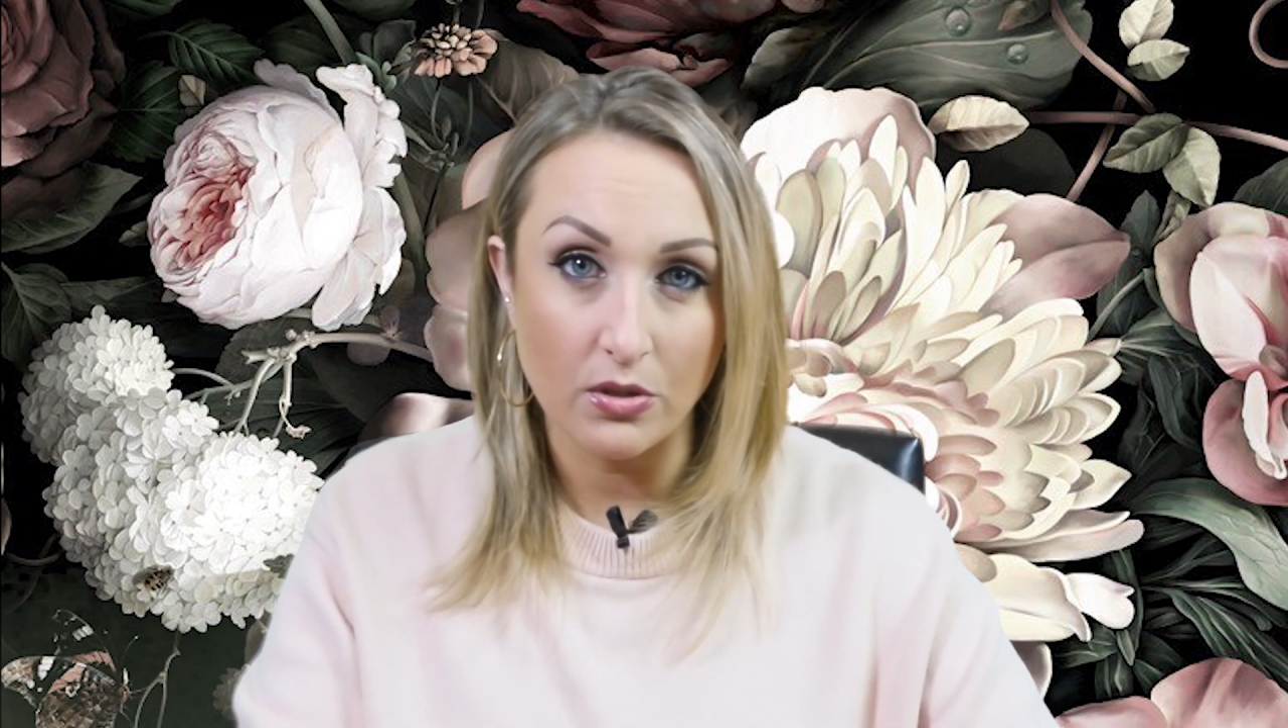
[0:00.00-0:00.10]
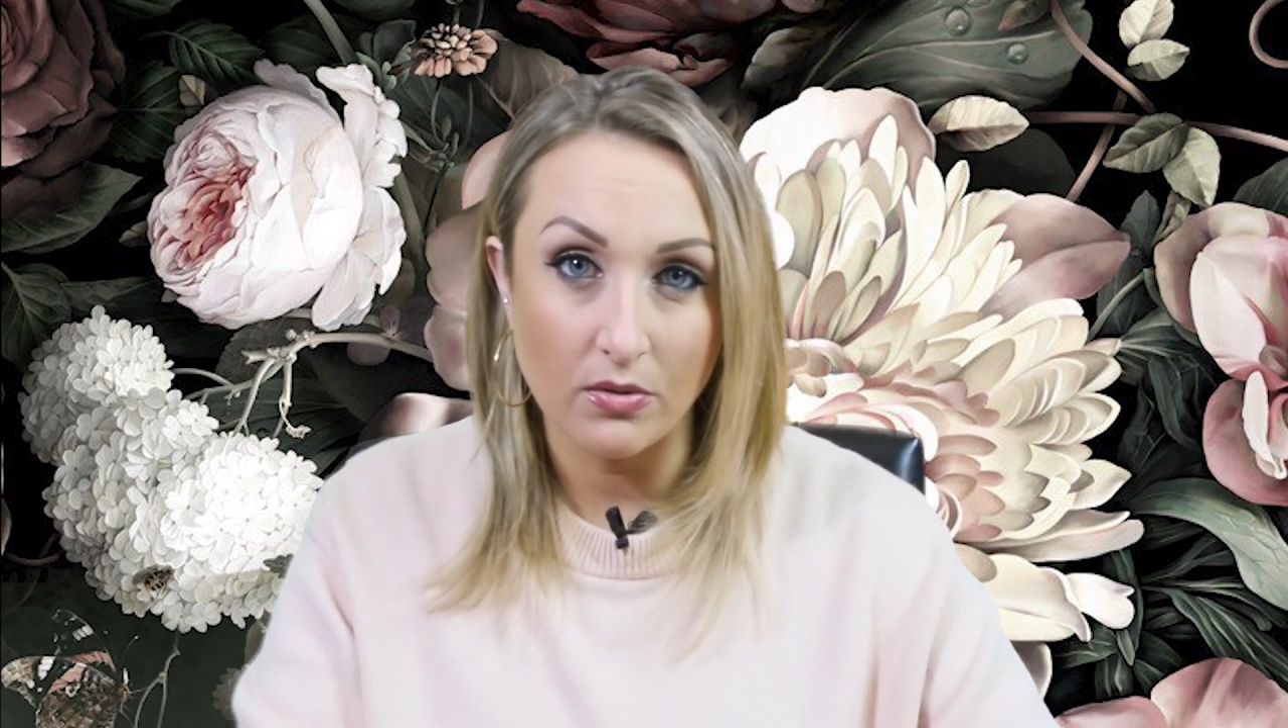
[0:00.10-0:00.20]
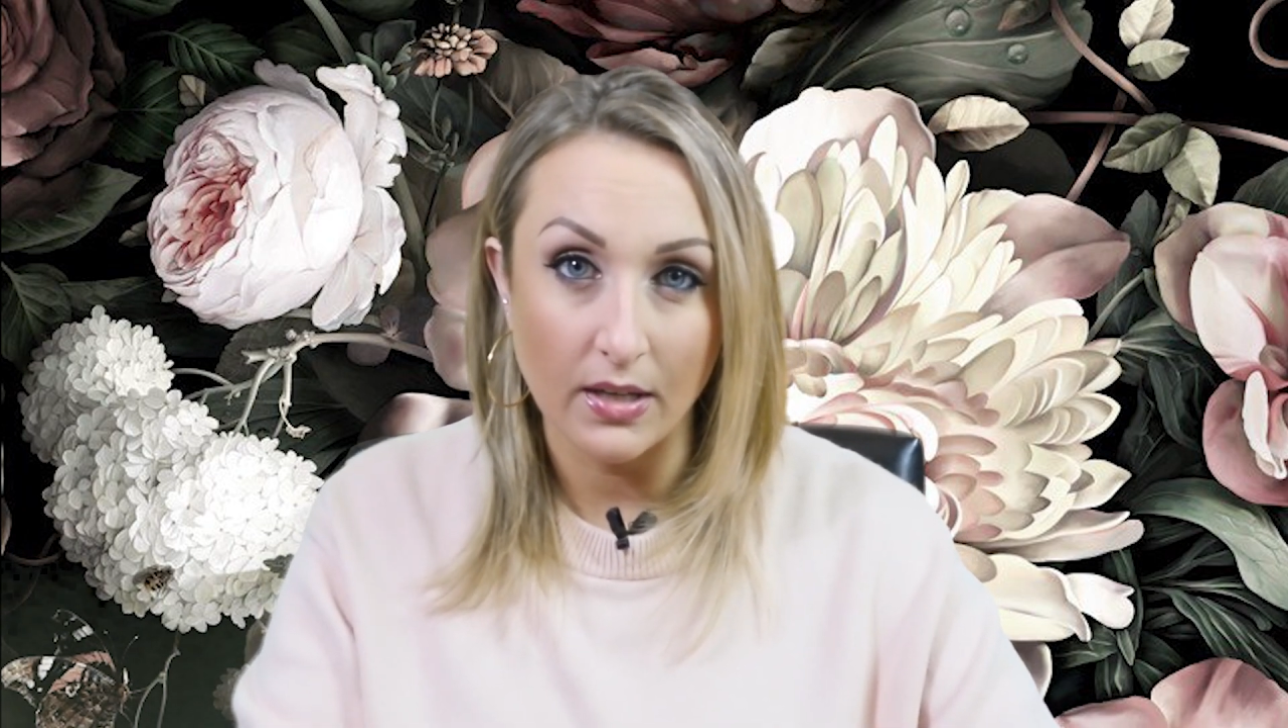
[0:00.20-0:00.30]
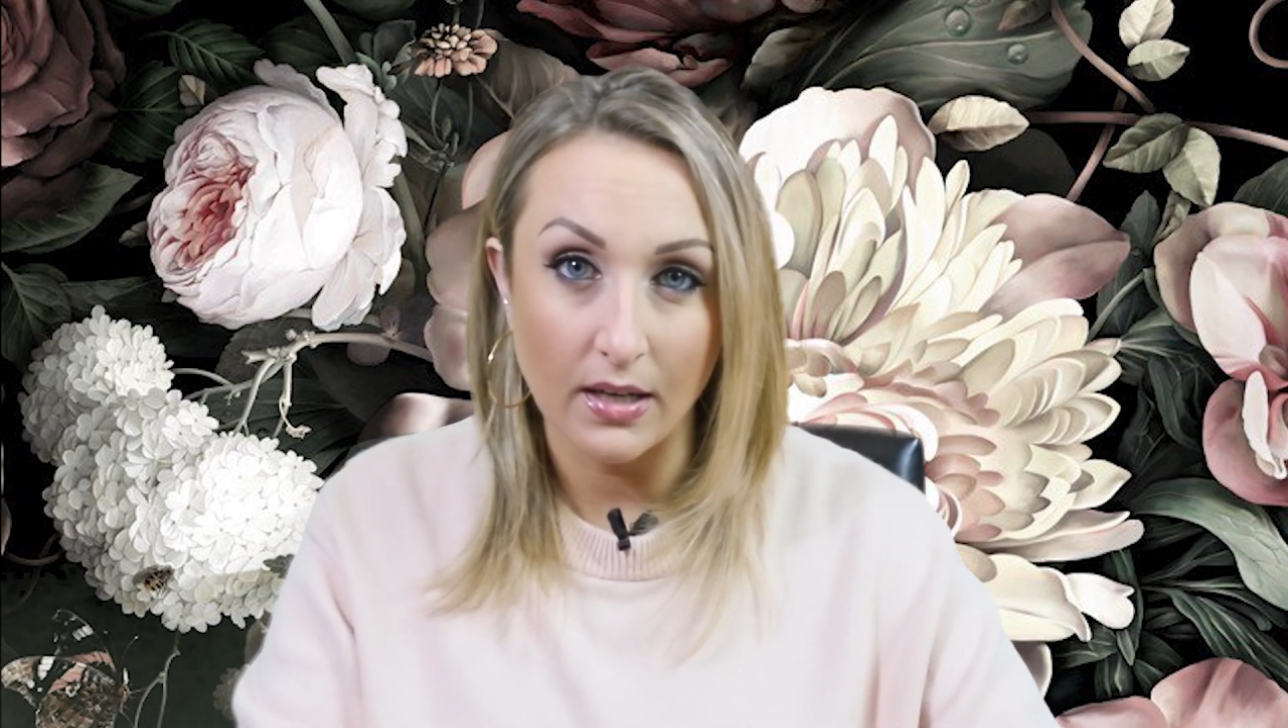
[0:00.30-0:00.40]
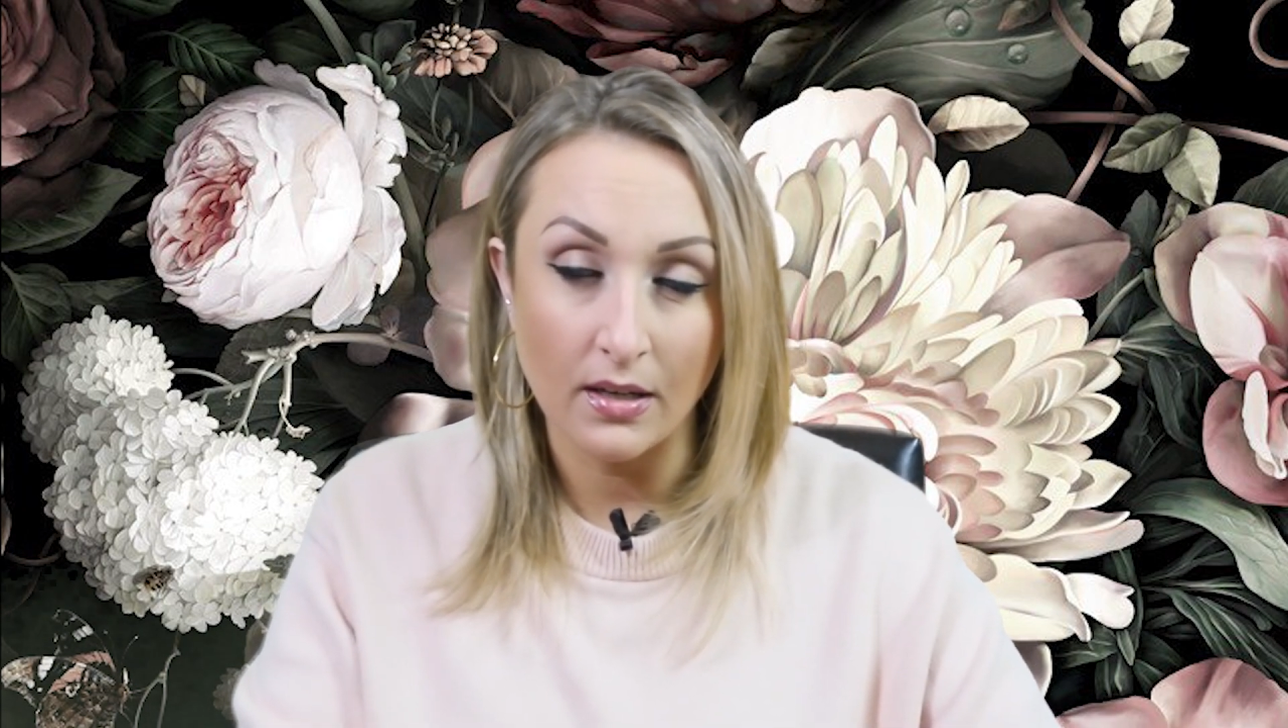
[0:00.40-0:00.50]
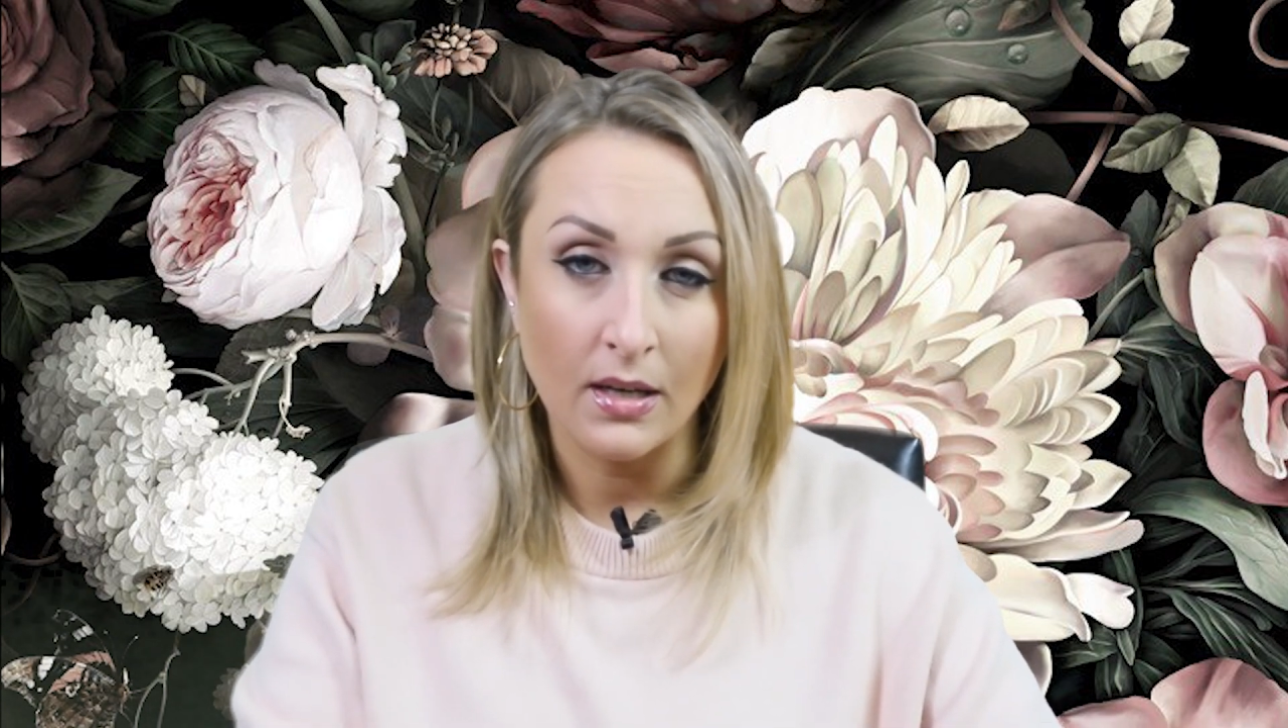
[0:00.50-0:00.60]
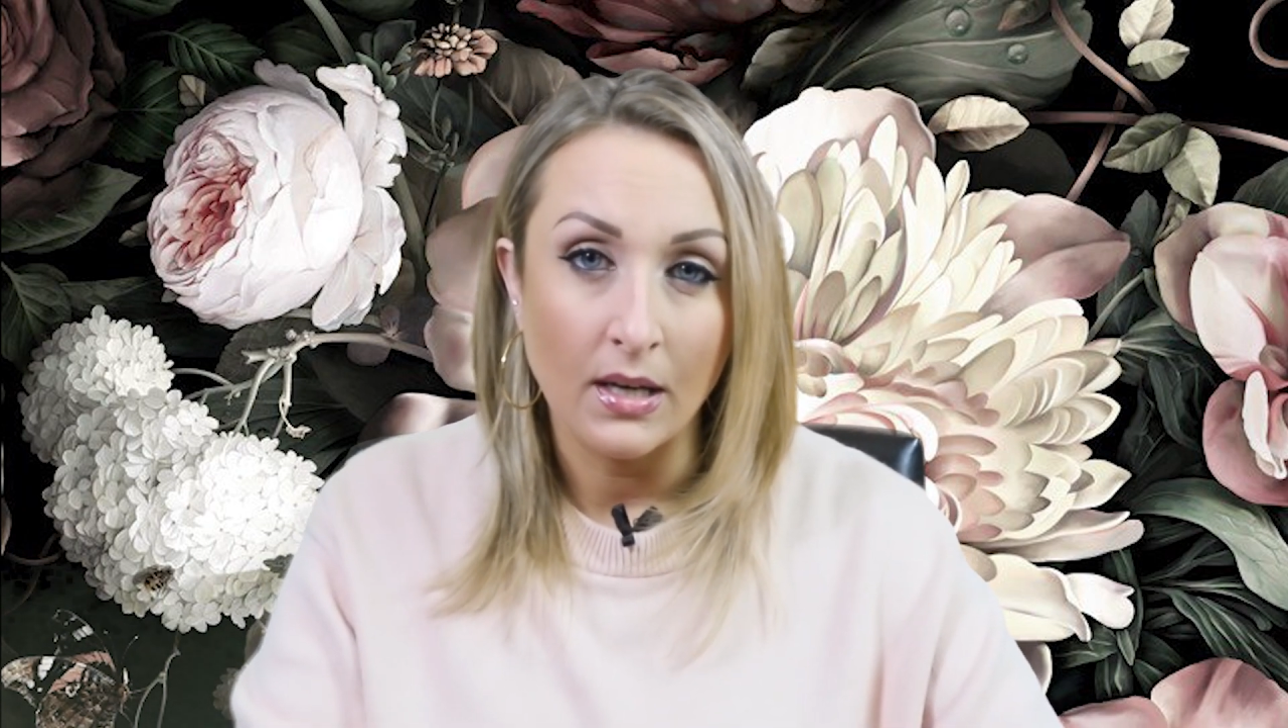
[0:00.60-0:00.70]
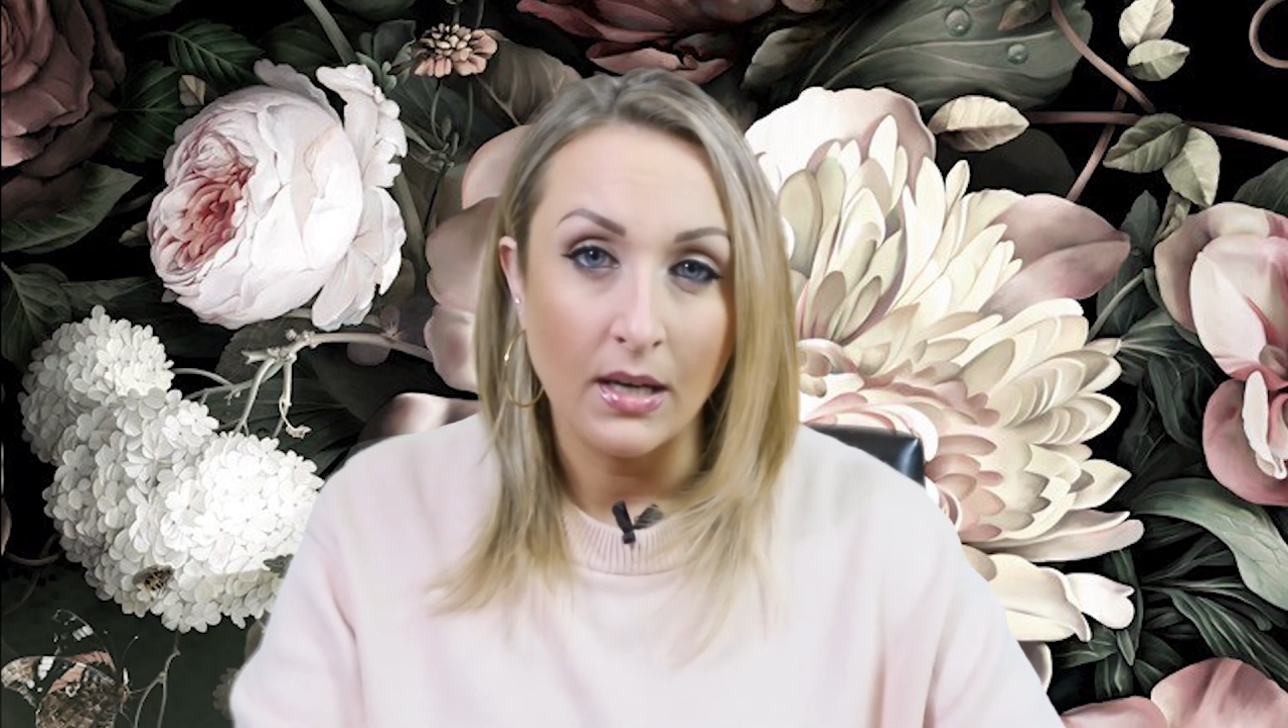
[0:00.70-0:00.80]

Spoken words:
you that